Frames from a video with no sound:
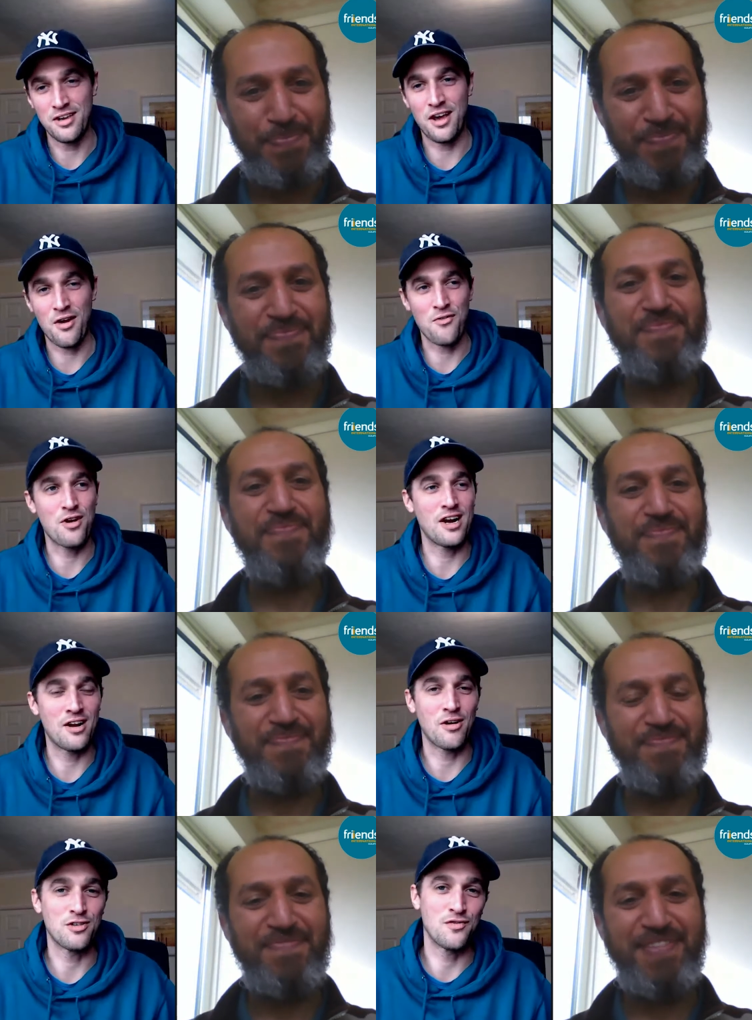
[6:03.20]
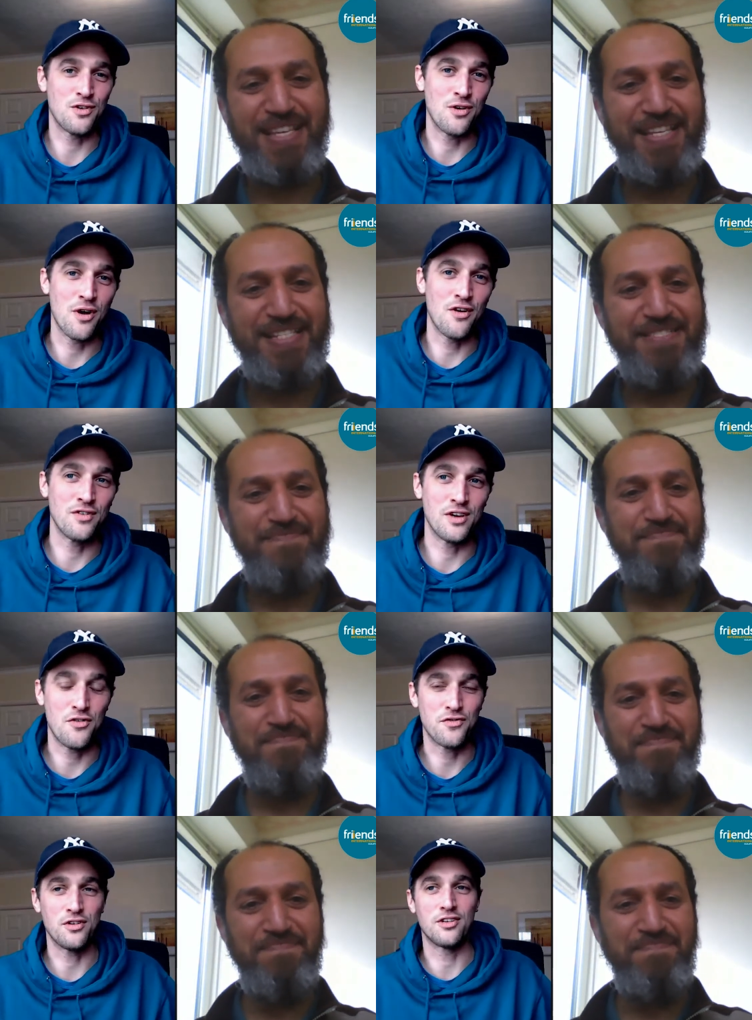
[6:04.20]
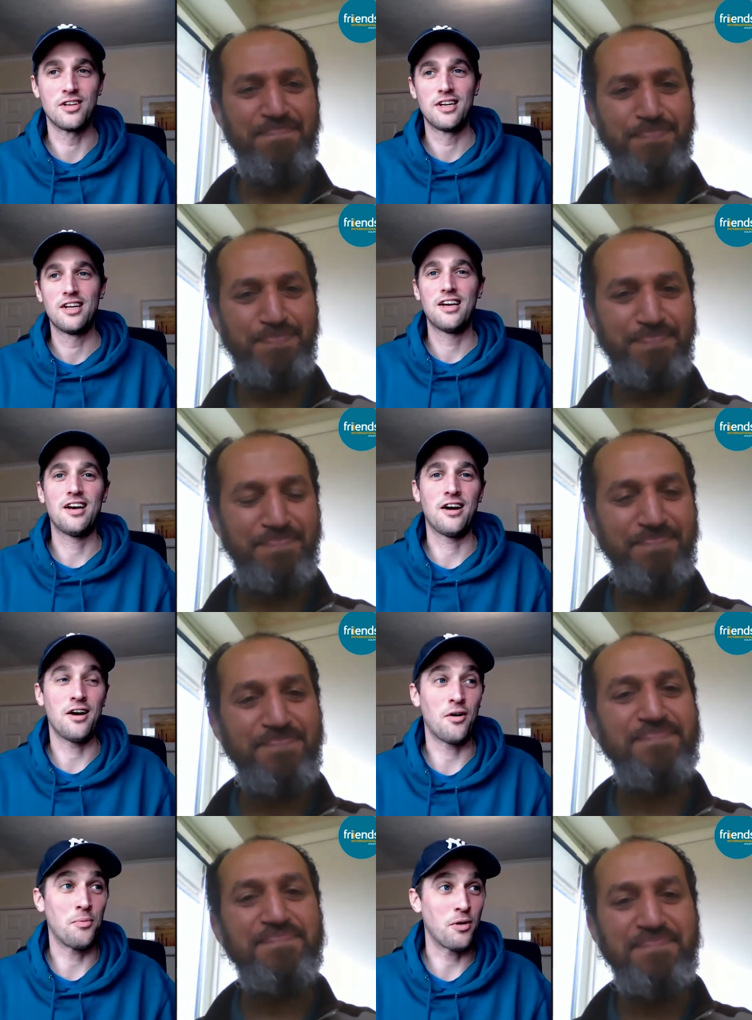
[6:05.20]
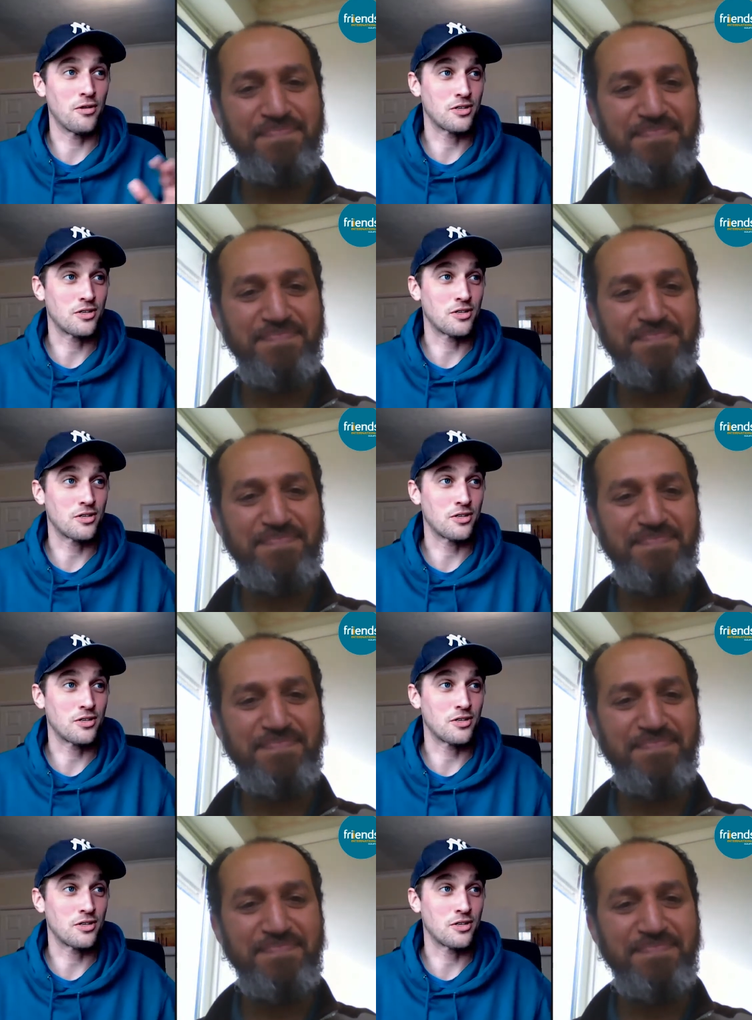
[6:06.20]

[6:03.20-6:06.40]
Speaker 1: you get a really nice view over Guildford uh, on both